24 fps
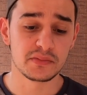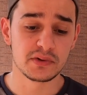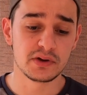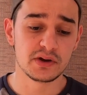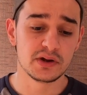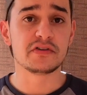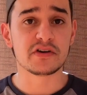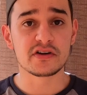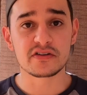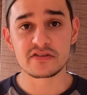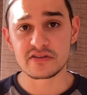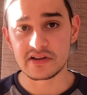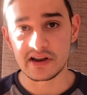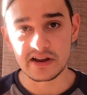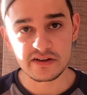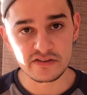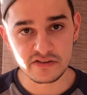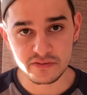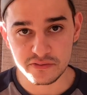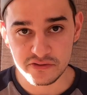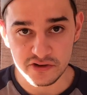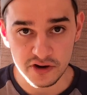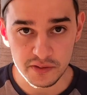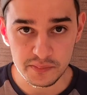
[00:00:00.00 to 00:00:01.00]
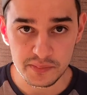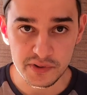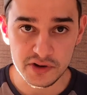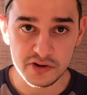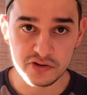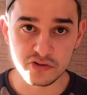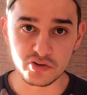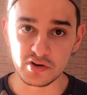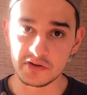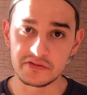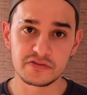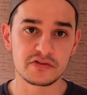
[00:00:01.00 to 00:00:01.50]
First, let's jump
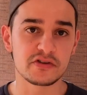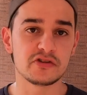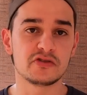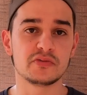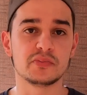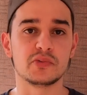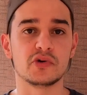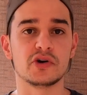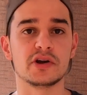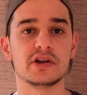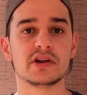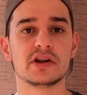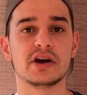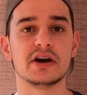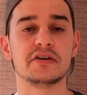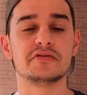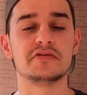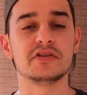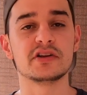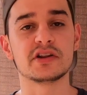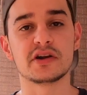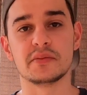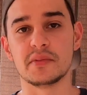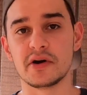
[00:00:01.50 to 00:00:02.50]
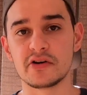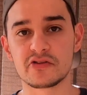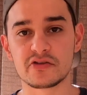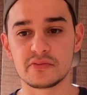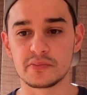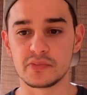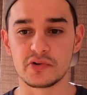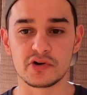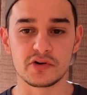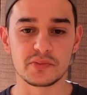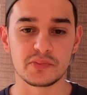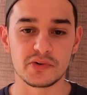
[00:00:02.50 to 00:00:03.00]
into the first point. I think the most
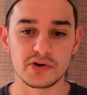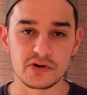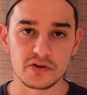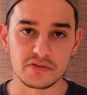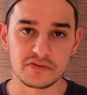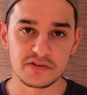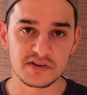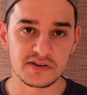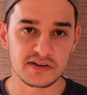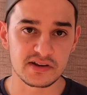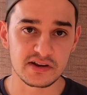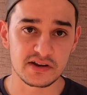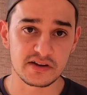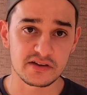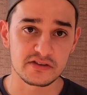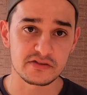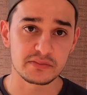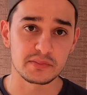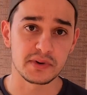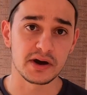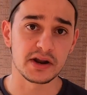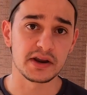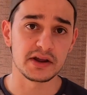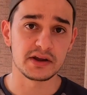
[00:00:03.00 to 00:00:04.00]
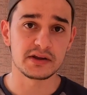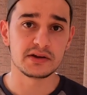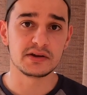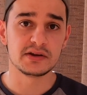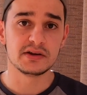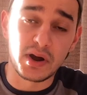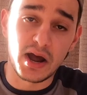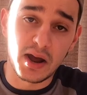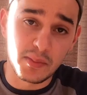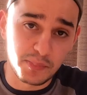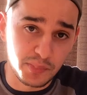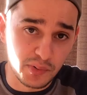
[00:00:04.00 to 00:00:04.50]
important point obviously is money.
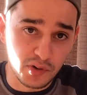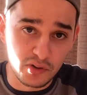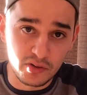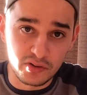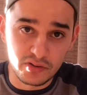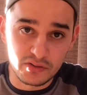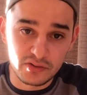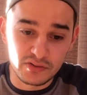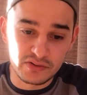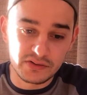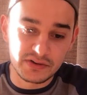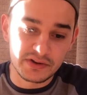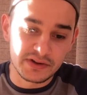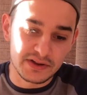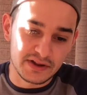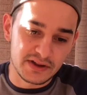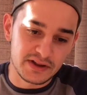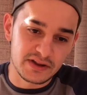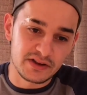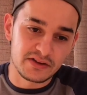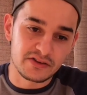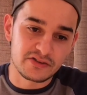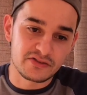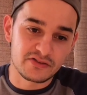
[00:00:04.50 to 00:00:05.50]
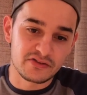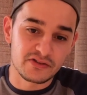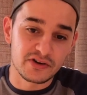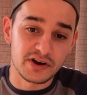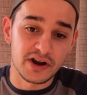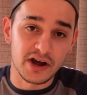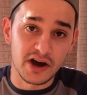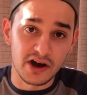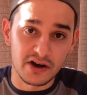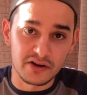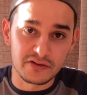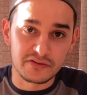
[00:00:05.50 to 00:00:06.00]
Apple is
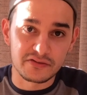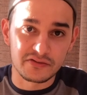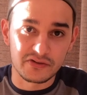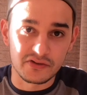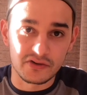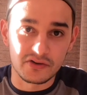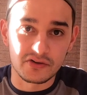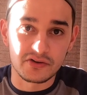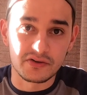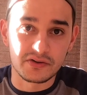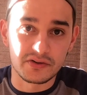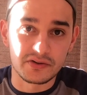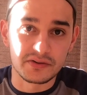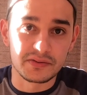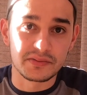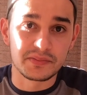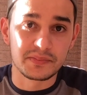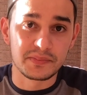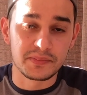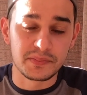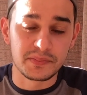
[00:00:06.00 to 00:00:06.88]
renowned for